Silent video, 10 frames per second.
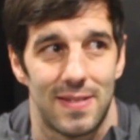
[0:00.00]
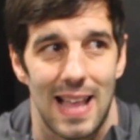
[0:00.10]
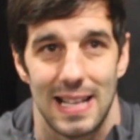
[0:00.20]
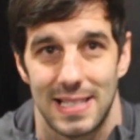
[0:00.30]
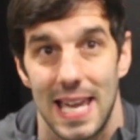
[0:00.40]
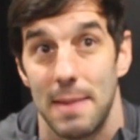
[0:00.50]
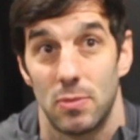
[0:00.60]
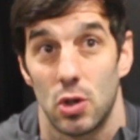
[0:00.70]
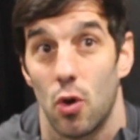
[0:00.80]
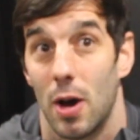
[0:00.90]
down to him
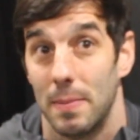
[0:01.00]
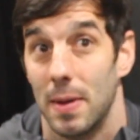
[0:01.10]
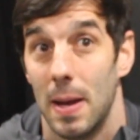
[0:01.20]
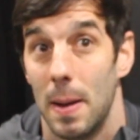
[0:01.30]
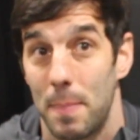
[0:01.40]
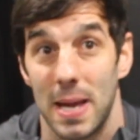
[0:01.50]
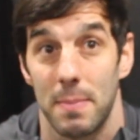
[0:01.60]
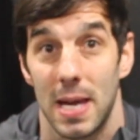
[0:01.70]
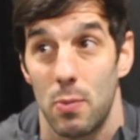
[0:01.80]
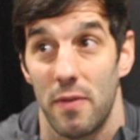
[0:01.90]
to try and
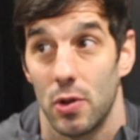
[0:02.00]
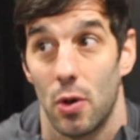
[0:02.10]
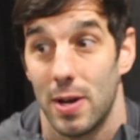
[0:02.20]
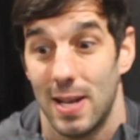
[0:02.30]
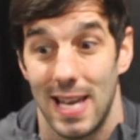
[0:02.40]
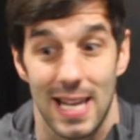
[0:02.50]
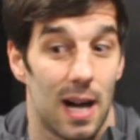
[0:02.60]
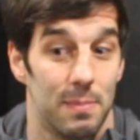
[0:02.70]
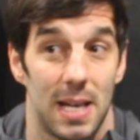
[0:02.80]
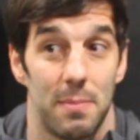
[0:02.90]
beat me, whether or not he
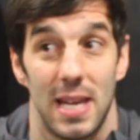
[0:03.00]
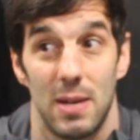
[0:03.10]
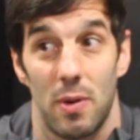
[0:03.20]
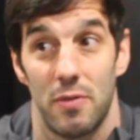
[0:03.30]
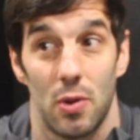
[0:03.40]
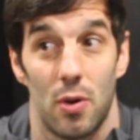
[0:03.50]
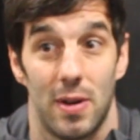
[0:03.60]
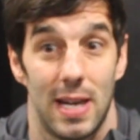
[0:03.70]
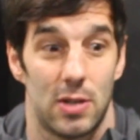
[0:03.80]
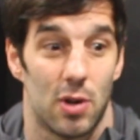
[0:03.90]
comes at me, whether or not
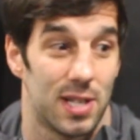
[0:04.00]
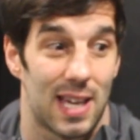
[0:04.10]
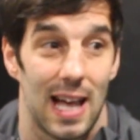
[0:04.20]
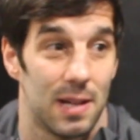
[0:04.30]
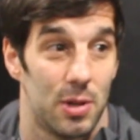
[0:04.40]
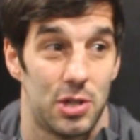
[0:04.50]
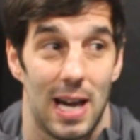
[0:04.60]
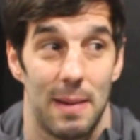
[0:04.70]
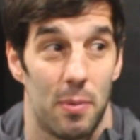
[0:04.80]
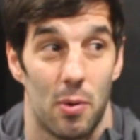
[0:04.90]
he tries to counter my
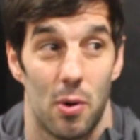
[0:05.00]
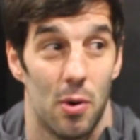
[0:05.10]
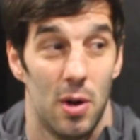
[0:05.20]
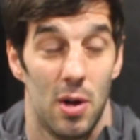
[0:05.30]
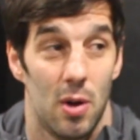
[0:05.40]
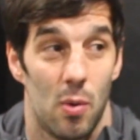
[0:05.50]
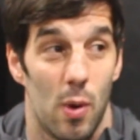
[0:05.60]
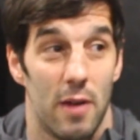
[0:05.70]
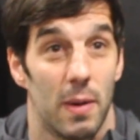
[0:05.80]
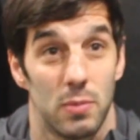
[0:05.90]
jab or
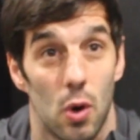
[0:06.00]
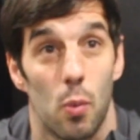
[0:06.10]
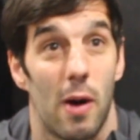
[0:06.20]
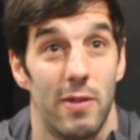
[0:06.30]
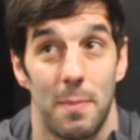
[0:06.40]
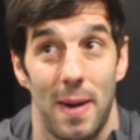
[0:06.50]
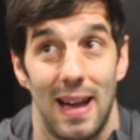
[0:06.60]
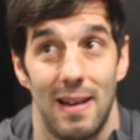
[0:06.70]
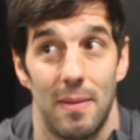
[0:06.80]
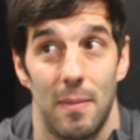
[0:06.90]
whatever. I'm sort of worried
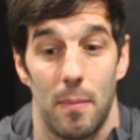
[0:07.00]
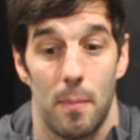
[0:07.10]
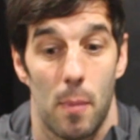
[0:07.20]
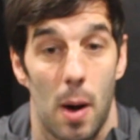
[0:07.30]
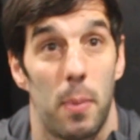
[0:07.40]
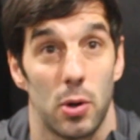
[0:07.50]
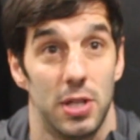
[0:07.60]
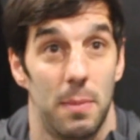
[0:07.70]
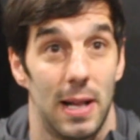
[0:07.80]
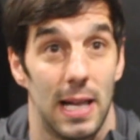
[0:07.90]
about my
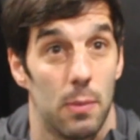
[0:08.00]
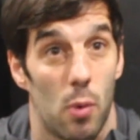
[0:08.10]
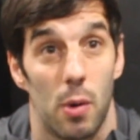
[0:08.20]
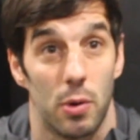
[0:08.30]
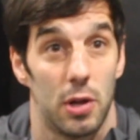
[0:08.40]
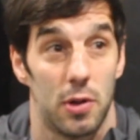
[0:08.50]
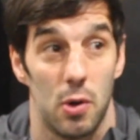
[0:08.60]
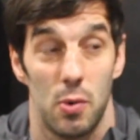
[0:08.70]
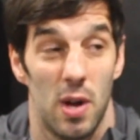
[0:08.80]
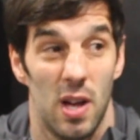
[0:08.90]
boxing ability and what I'm going to
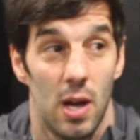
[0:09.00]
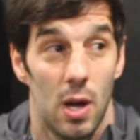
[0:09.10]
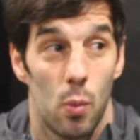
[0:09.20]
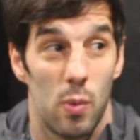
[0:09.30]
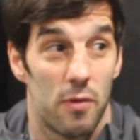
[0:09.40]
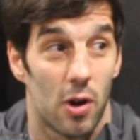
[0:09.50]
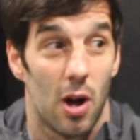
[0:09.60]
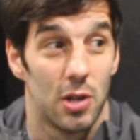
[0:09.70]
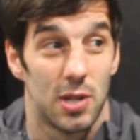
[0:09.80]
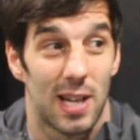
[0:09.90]
do. With
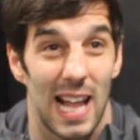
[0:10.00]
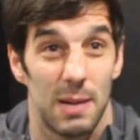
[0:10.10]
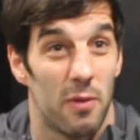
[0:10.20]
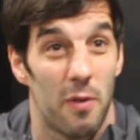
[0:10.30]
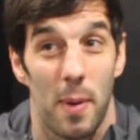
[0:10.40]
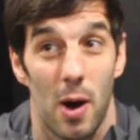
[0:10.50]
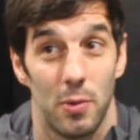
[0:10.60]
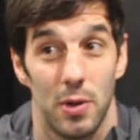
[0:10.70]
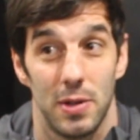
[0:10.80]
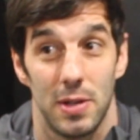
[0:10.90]
regards to the calibre of
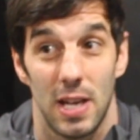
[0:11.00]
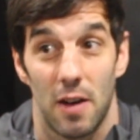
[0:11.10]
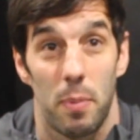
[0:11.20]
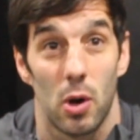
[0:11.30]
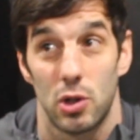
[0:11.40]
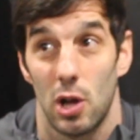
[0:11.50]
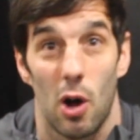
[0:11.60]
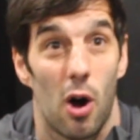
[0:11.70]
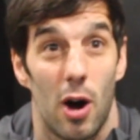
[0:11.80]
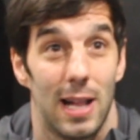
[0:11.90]
opponent, yeah, I've boxed a
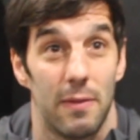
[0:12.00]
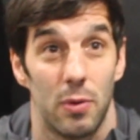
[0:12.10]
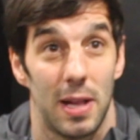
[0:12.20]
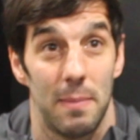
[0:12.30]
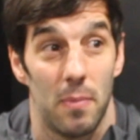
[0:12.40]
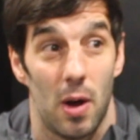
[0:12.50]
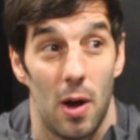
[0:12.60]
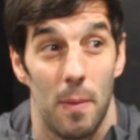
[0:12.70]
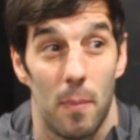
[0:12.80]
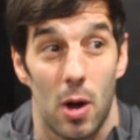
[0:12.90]
lot higher level than him.
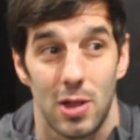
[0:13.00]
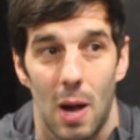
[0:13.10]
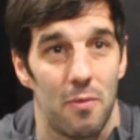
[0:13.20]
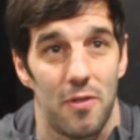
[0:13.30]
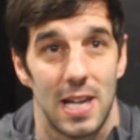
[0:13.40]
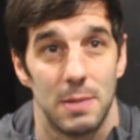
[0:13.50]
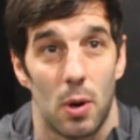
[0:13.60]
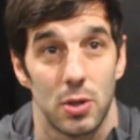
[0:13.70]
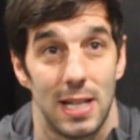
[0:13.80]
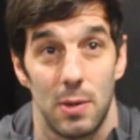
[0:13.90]
I don't think he's
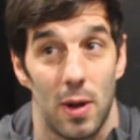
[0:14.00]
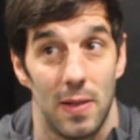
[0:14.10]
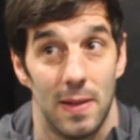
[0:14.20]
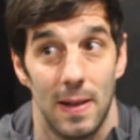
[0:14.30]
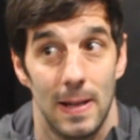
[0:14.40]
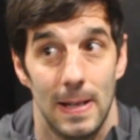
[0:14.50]
boxed anyone